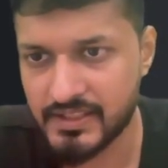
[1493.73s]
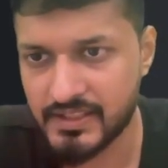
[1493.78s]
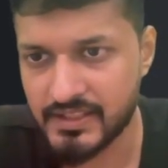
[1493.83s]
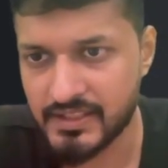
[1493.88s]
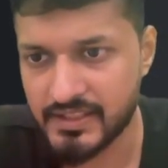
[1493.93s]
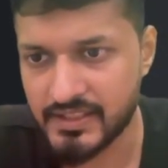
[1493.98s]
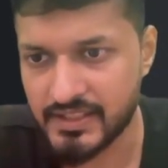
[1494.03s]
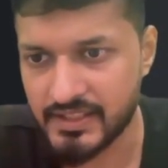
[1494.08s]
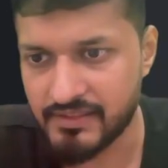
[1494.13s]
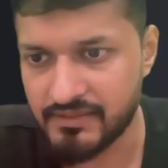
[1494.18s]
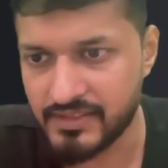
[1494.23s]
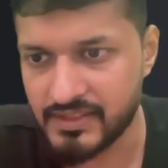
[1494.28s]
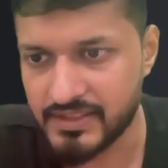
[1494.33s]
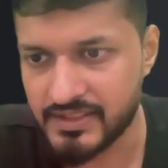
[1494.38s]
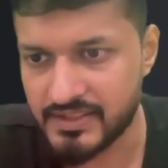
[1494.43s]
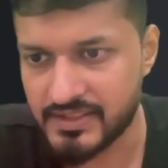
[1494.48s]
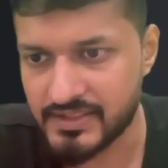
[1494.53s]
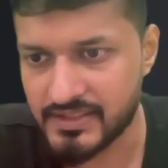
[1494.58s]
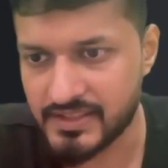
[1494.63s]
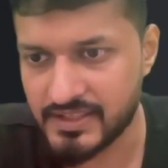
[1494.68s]
And we'll
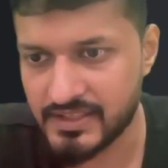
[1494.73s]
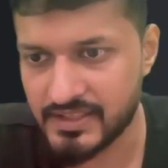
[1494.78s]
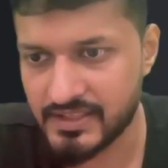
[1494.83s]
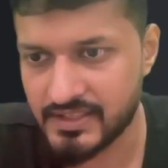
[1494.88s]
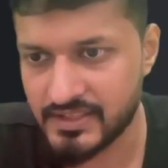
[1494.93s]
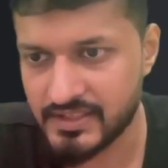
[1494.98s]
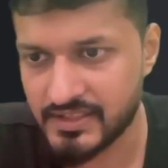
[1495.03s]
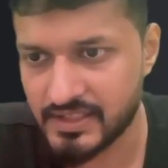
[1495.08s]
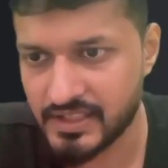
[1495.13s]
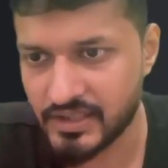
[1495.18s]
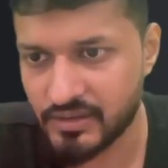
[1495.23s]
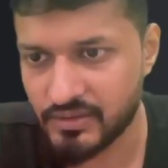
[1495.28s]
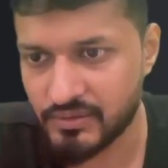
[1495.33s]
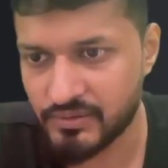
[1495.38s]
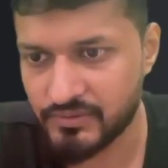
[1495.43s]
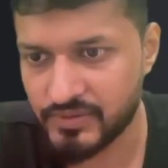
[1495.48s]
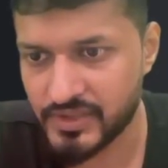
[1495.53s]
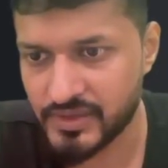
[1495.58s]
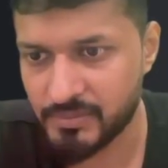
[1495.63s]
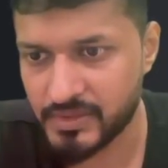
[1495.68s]
see now
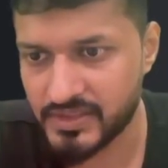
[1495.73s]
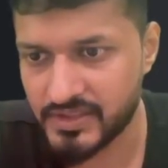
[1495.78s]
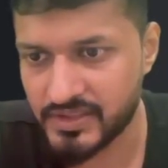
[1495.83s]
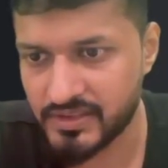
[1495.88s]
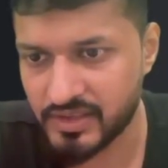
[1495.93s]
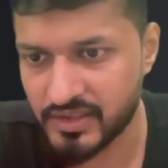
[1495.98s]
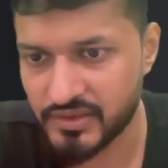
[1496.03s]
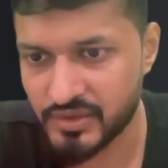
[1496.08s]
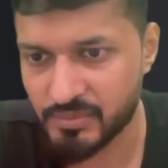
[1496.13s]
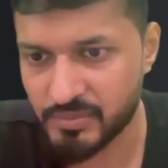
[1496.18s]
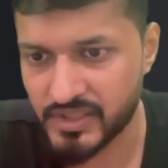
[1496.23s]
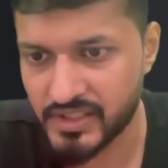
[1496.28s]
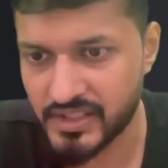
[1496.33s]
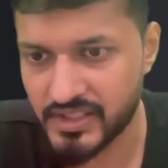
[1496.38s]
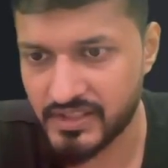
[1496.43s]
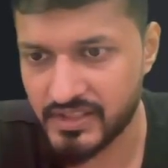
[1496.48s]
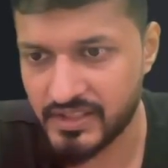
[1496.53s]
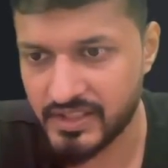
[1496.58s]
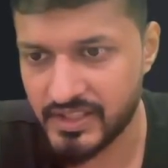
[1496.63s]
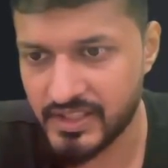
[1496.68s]
FizzBuzz is also
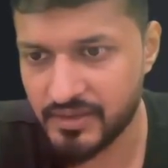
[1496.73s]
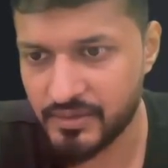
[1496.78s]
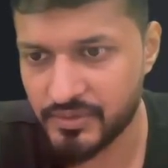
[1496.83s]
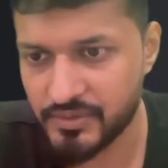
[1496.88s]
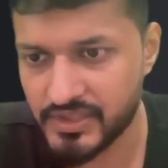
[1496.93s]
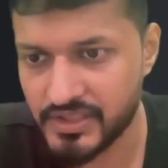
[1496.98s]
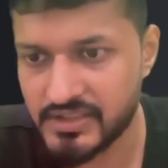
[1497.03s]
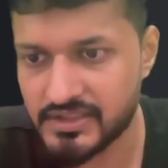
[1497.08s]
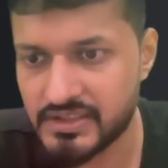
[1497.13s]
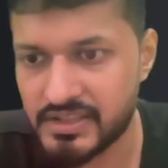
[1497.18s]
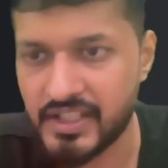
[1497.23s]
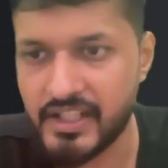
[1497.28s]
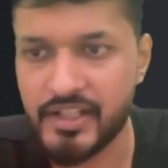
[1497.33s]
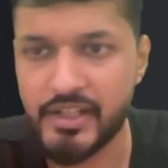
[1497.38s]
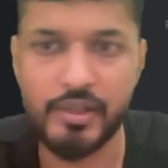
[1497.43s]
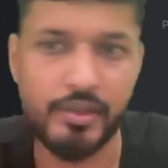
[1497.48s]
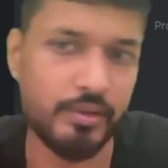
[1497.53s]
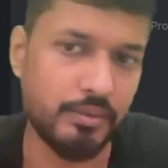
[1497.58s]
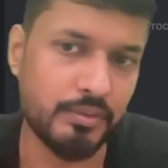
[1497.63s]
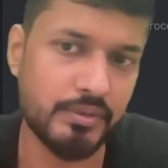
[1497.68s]
printed using
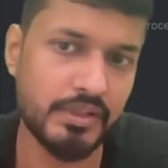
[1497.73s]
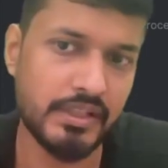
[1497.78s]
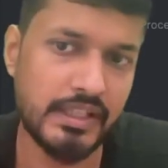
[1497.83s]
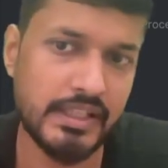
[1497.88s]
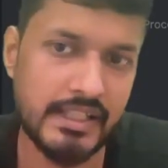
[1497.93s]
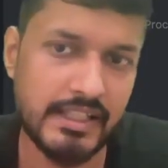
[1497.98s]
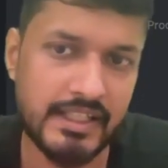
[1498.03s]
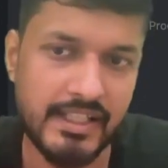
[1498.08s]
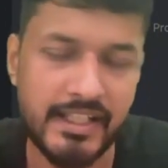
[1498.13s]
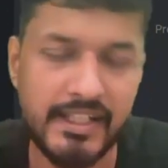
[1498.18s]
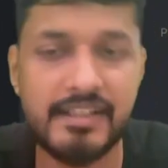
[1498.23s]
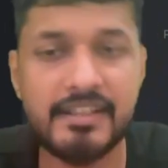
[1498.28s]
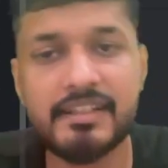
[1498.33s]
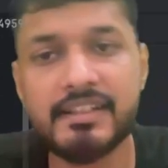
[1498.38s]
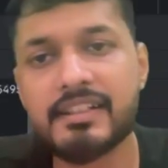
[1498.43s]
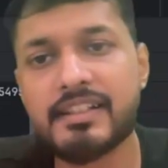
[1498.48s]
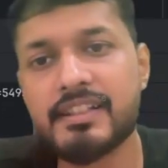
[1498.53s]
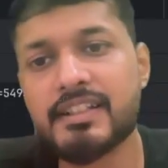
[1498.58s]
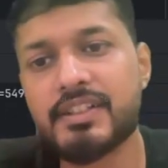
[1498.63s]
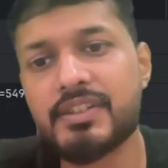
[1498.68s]
thread 2, correct?
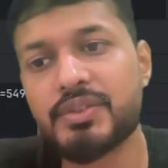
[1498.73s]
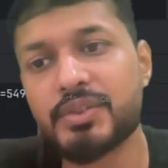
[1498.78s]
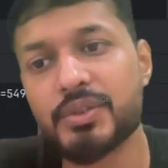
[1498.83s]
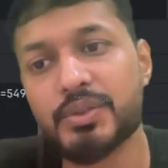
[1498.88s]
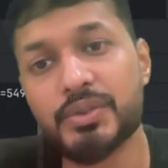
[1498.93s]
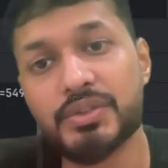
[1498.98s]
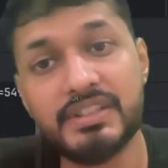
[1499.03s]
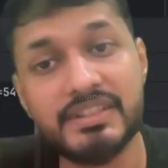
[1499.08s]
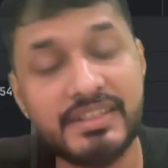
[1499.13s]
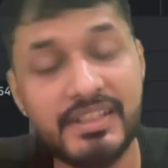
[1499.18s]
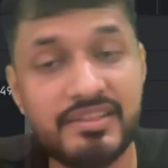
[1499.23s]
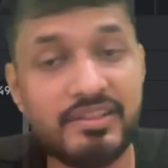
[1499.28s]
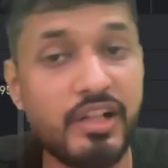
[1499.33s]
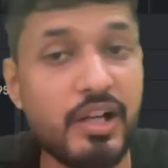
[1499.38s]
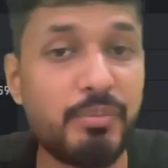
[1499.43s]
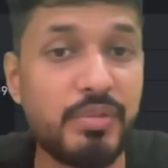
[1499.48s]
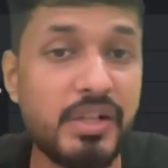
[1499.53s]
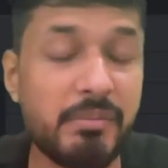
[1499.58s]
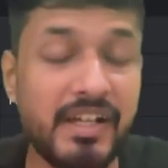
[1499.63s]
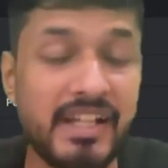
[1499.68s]
So this is the
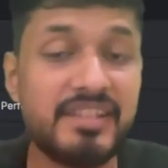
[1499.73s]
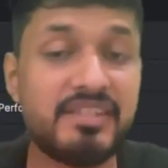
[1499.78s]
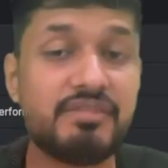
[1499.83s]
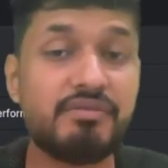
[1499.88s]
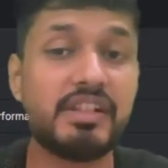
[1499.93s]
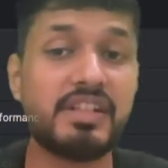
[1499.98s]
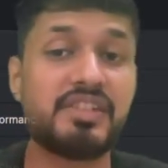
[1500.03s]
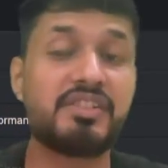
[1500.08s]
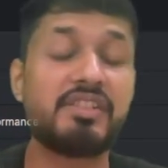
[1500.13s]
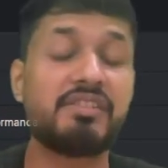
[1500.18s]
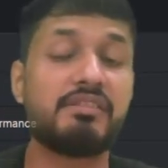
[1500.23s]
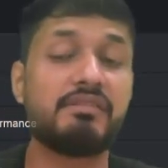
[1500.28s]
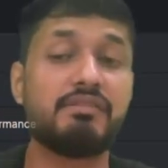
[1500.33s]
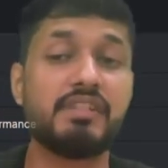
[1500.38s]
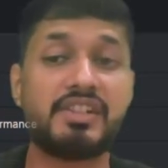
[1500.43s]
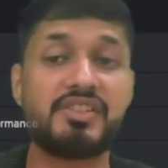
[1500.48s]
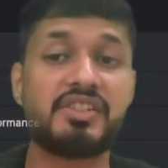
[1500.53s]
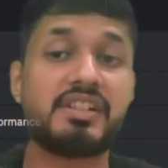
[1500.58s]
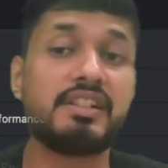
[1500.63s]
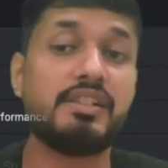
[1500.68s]
optimized
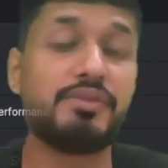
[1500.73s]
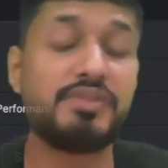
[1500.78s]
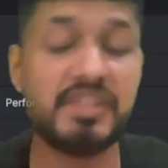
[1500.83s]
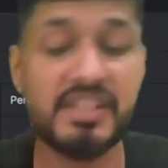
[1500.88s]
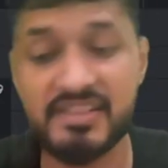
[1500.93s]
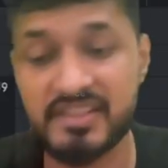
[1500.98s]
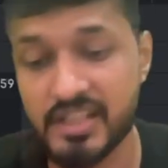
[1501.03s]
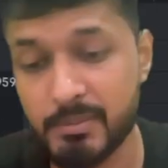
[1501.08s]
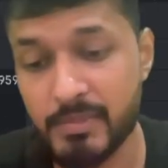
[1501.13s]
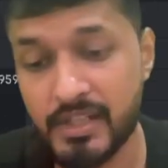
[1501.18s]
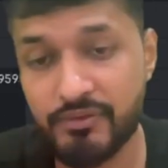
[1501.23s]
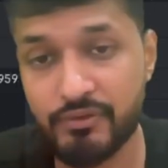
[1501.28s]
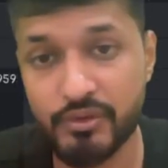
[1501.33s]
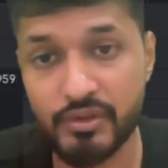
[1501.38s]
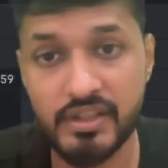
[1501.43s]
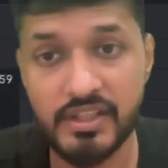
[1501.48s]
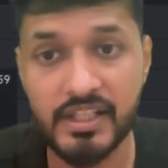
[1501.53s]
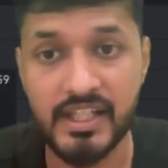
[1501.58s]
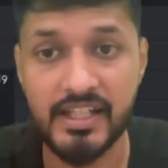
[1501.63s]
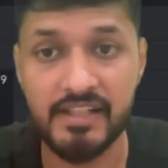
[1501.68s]
version using
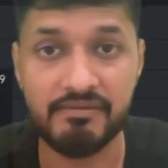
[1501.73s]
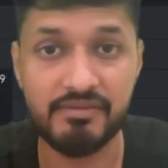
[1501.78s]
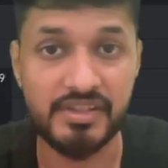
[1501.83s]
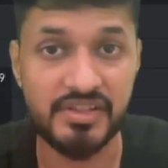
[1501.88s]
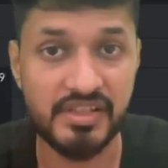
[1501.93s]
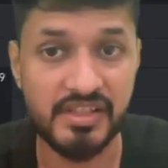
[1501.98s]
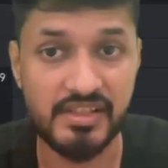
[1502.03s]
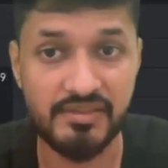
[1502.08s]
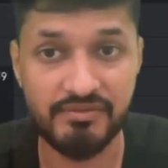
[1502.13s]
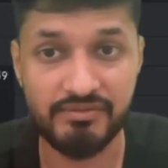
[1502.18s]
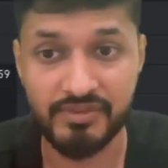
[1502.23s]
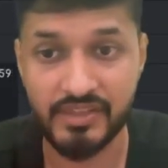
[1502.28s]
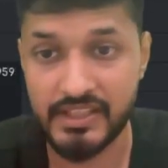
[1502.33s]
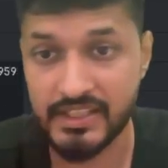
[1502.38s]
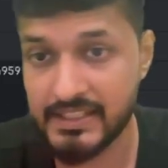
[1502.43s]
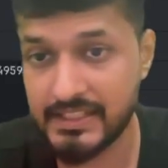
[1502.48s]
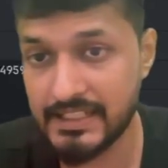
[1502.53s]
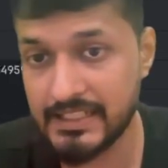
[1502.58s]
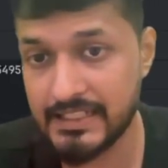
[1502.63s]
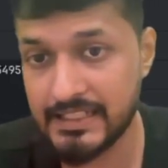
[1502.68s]
Semaphore, and which is
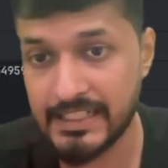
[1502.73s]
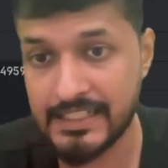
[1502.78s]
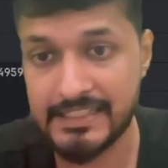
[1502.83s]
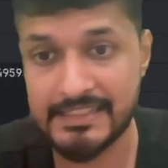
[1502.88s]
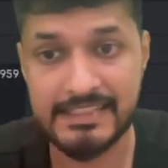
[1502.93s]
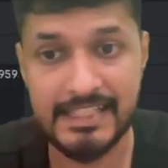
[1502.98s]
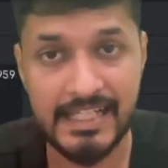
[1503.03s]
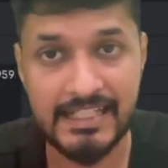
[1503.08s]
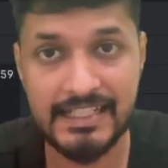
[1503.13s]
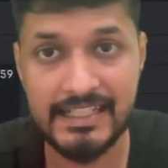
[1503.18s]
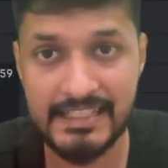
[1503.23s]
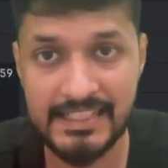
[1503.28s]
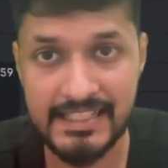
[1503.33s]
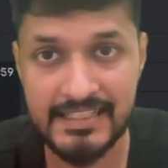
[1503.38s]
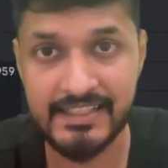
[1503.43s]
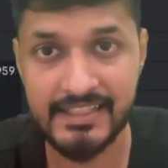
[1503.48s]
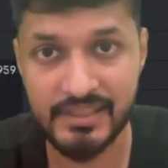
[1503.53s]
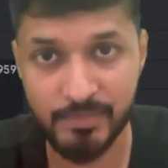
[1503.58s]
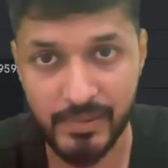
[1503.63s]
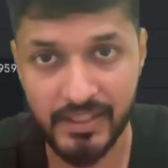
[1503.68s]
working exactly
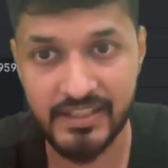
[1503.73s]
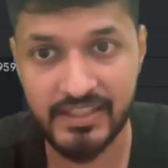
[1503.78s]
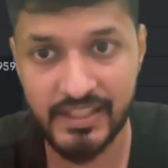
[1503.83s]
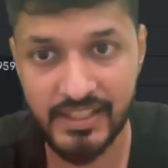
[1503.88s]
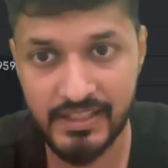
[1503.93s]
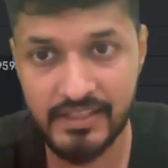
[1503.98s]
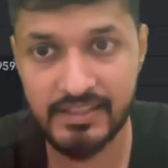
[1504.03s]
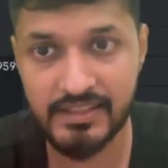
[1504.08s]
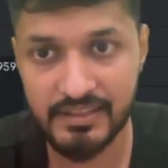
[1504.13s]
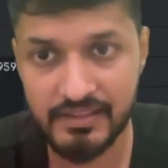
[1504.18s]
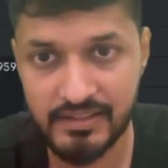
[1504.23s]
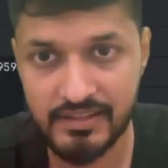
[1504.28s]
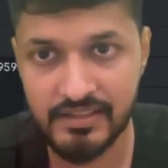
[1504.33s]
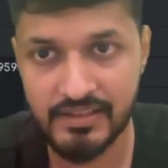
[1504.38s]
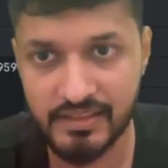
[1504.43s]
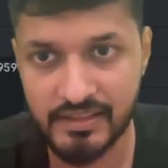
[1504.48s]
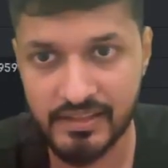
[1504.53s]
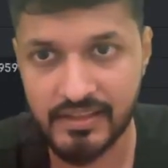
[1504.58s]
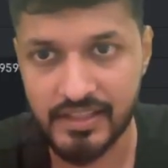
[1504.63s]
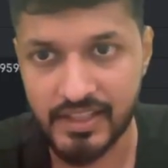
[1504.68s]
as expected,
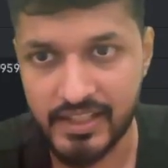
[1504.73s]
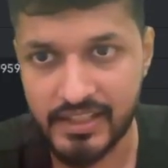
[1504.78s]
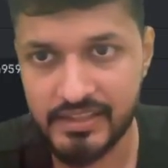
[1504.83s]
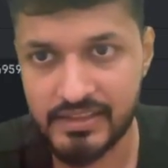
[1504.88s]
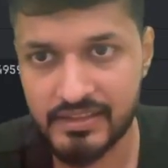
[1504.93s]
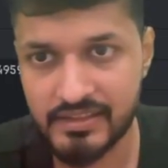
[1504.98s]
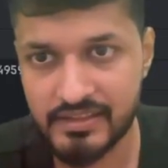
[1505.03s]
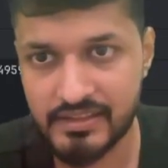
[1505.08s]
correct?